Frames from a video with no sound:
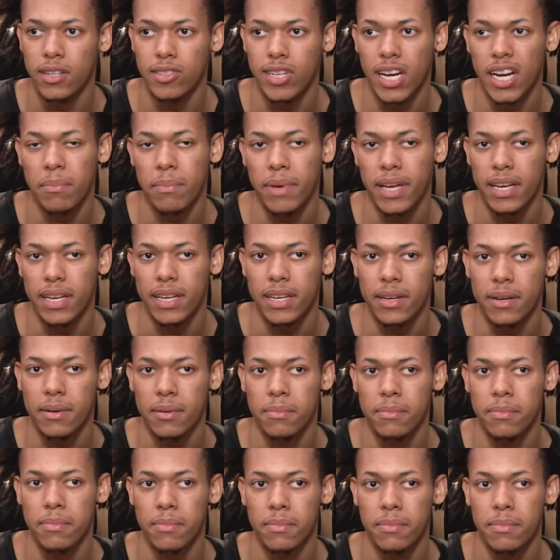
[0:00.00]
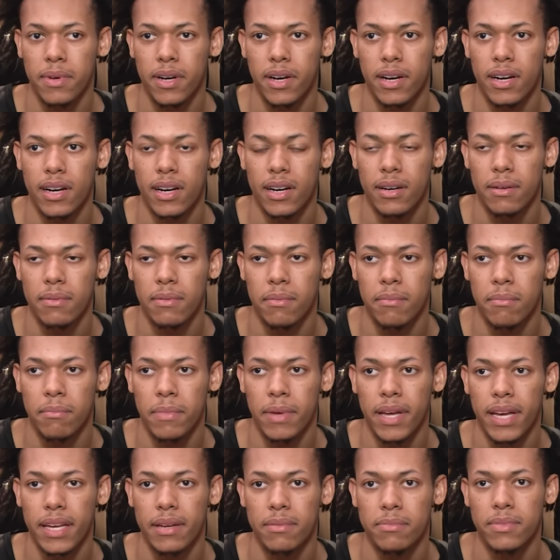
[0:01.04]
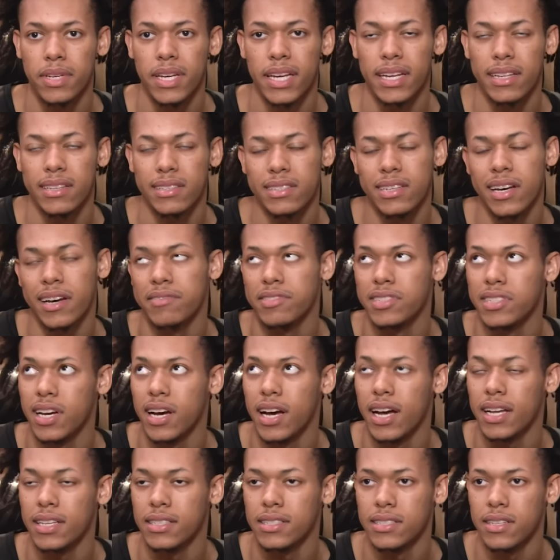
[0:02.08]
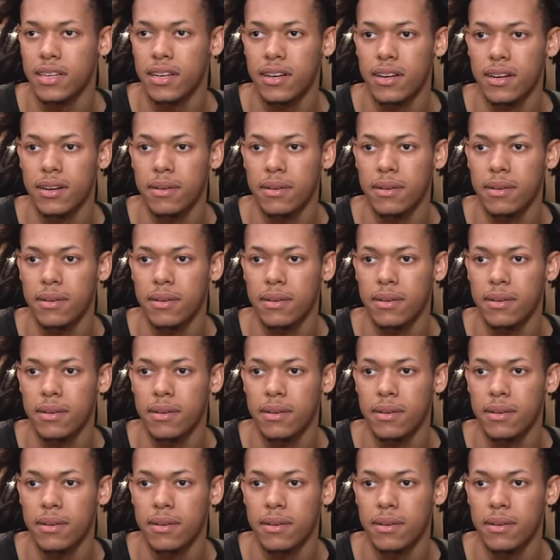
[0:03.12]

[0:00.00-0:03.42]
Try to make him hit tough shots.